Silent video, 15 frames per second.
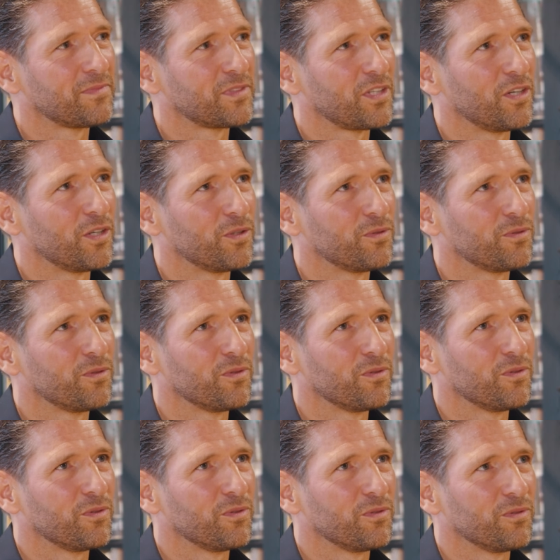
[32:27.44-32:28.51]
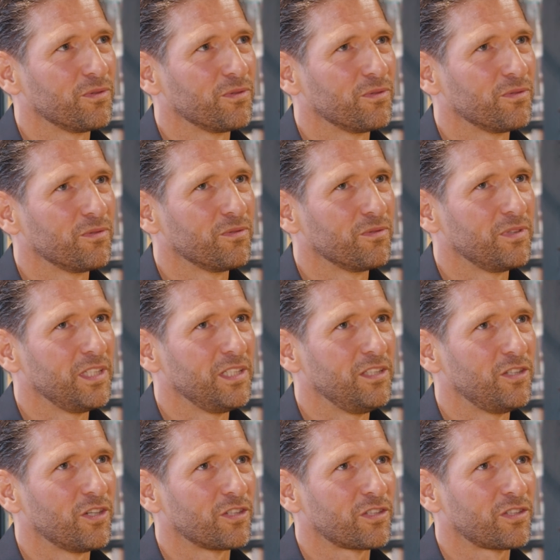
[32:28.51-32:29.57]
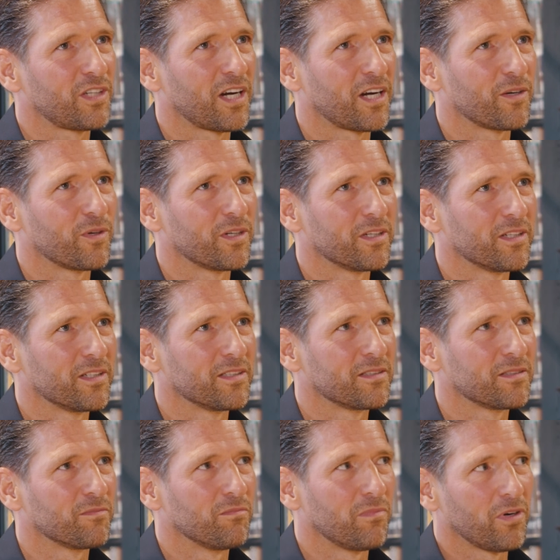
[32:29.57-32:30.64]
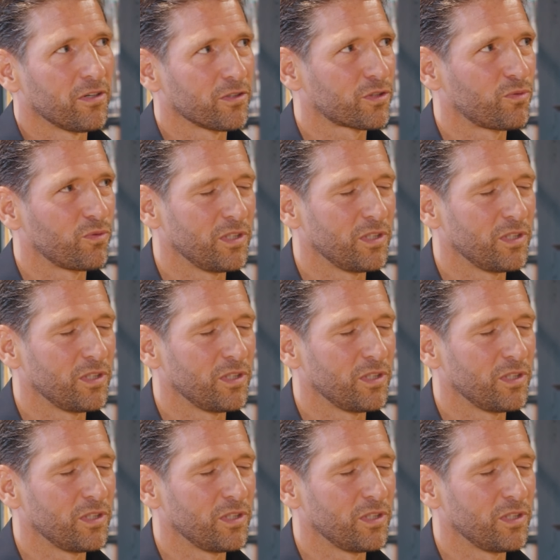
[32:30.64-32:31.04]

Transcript: So we judge our boss,